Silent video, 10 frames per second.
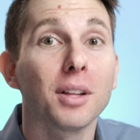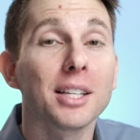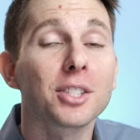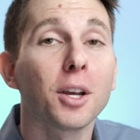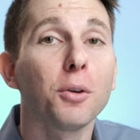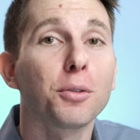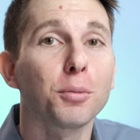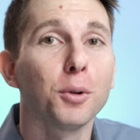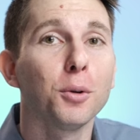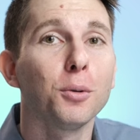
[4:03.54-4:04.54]
let's go
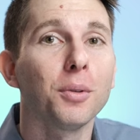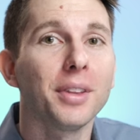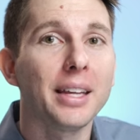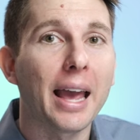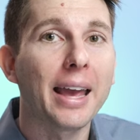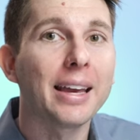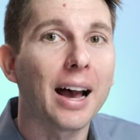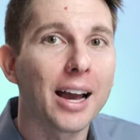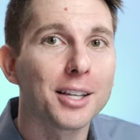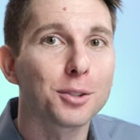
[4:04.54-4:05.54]
through the
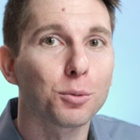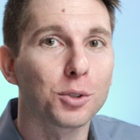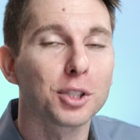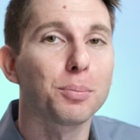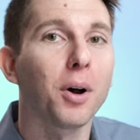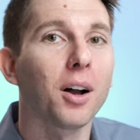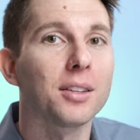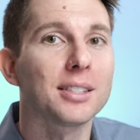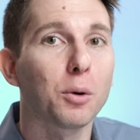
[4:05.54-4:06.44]
AI's response